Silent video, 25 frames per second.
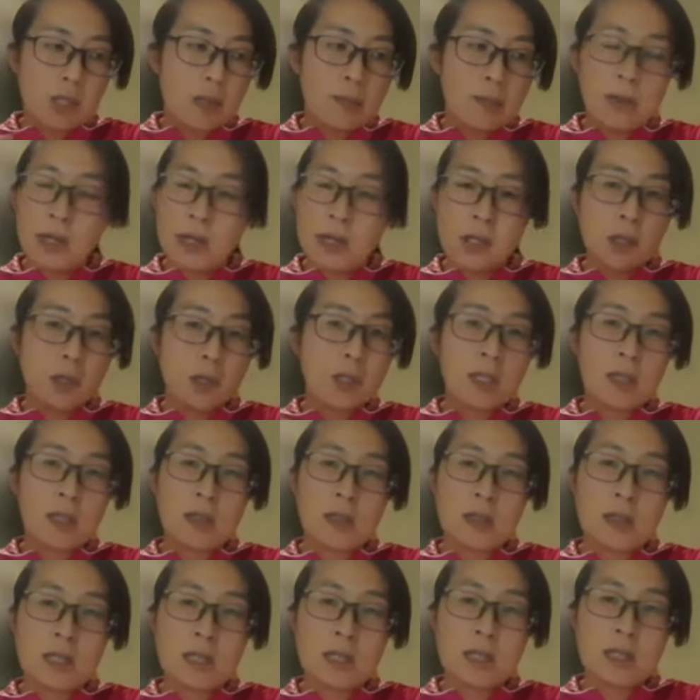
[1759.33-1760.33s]

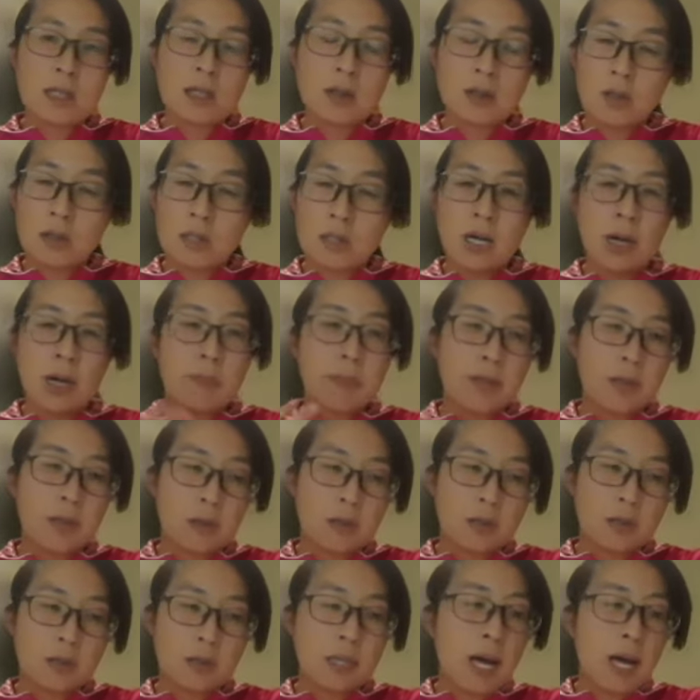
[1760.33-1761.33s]
periodically going up and
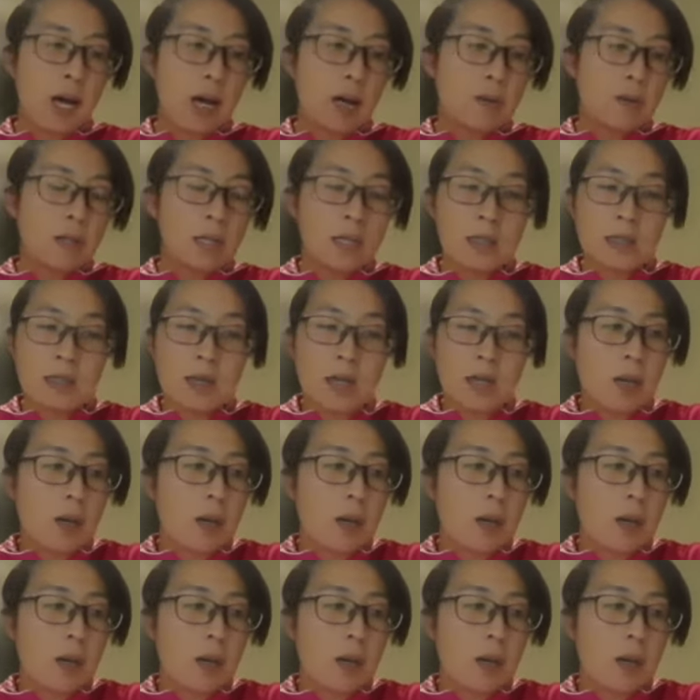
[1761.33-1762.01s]
going down, and